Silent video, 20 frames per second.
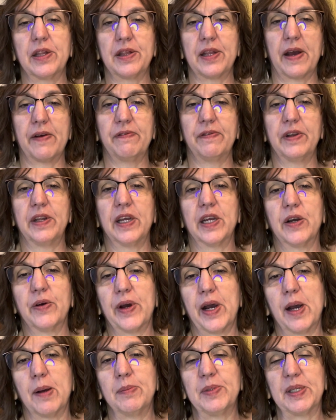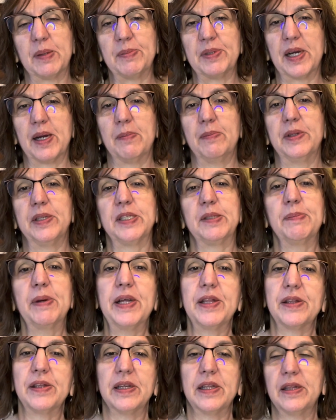that video up sometime this
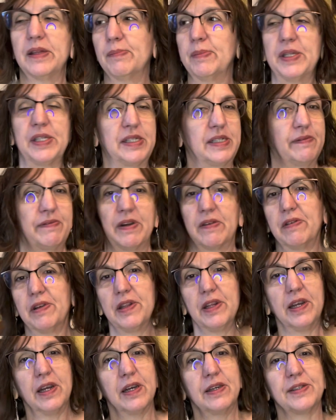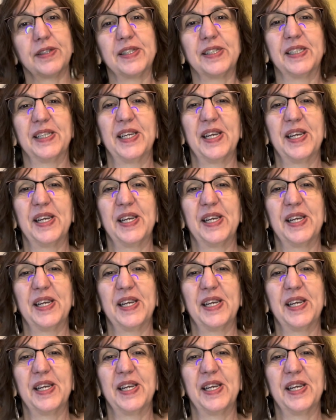month in the midst of everything else.